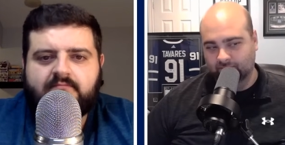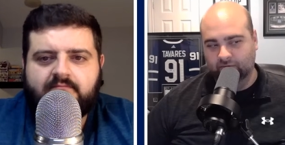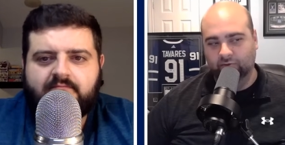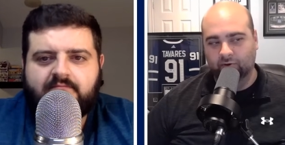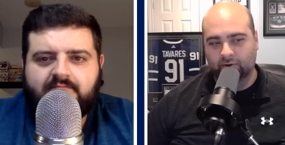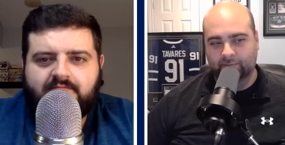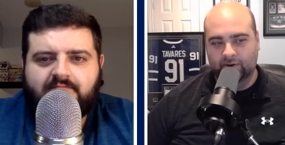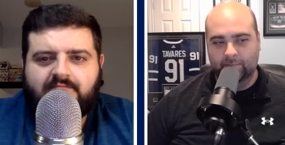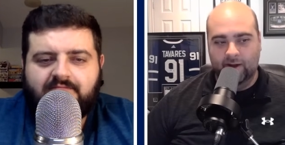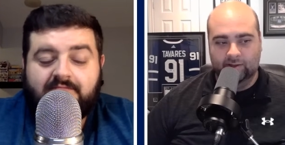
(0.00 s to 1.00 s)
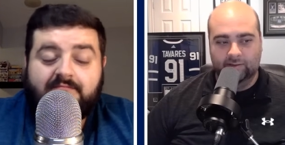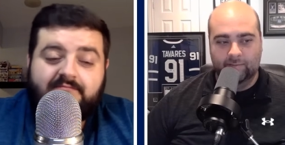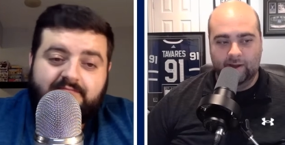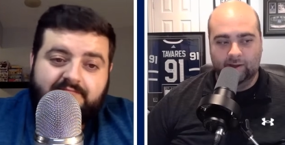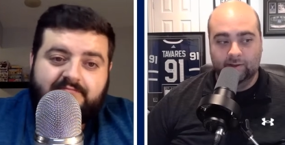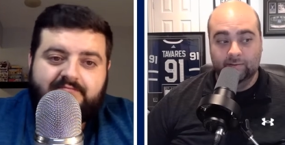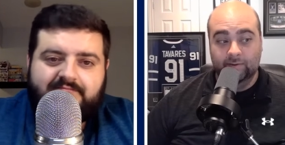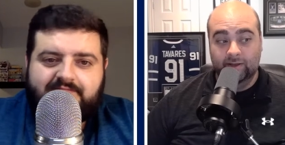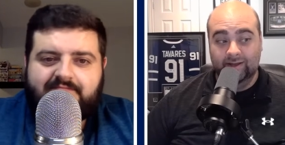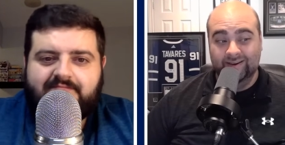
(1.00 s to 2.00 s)
Speaker 1: throwing them in the back to back.
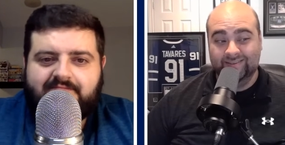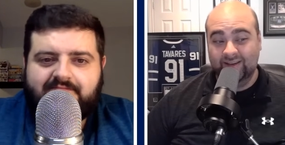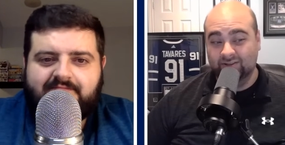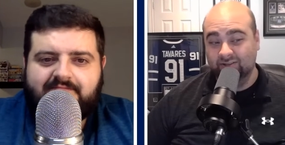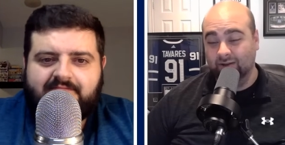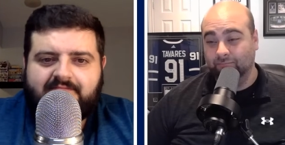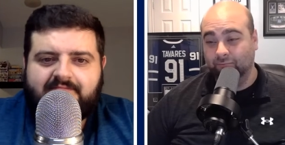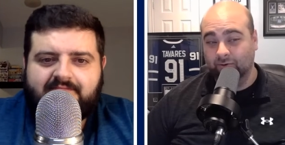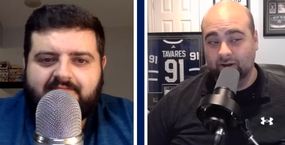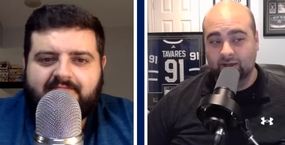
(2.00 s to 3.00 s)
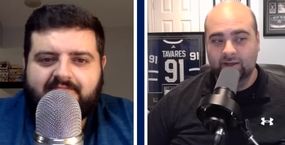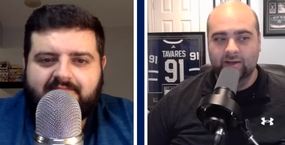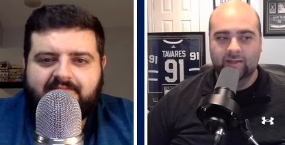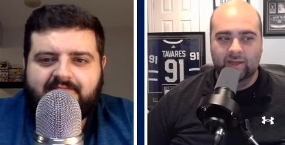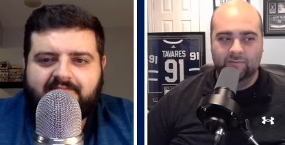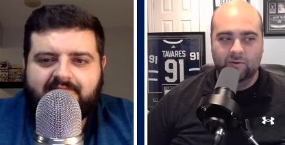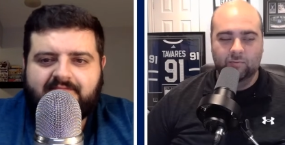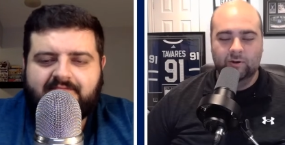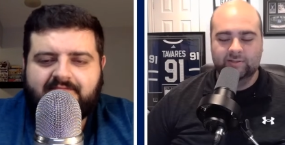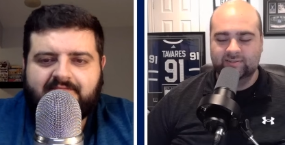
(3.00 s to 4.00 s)
And it's actually a pretty, like, if you
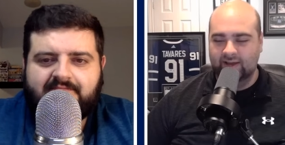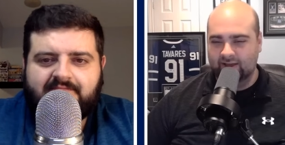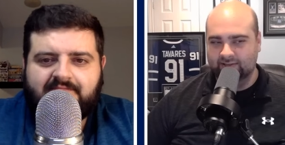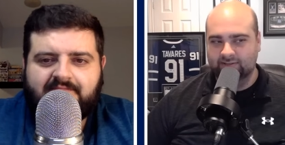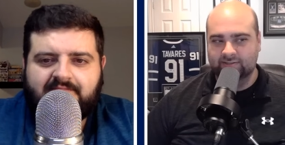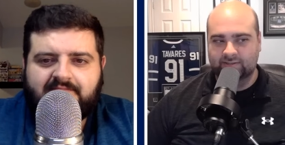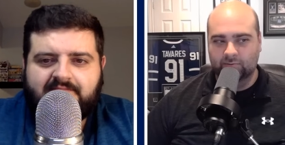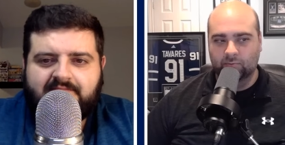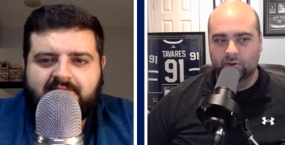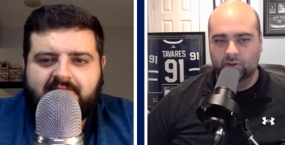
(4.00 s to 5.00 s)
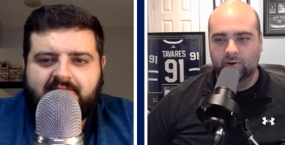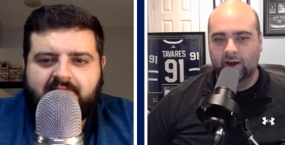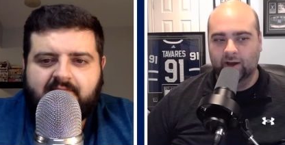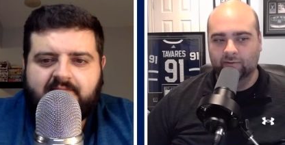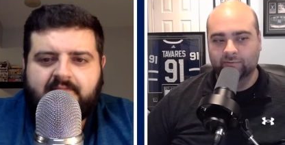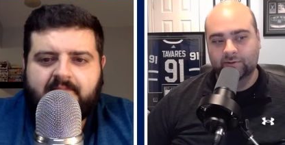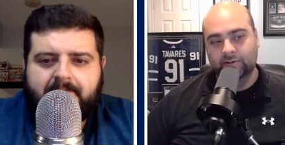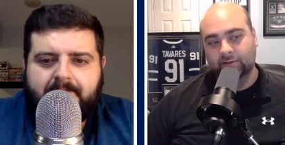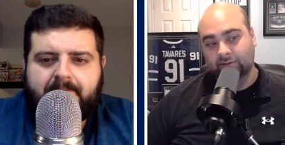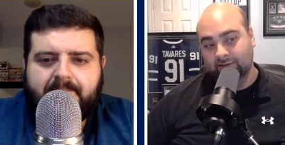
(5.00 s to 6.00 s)
want to test and see what you have,
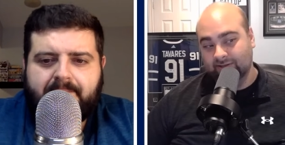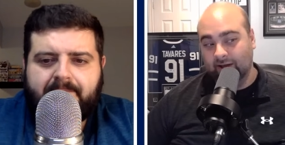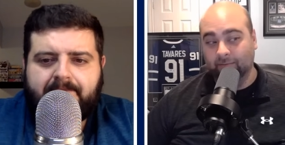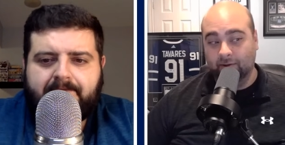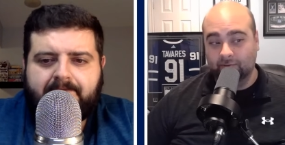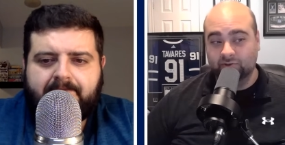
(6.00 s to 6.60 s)
this upcoming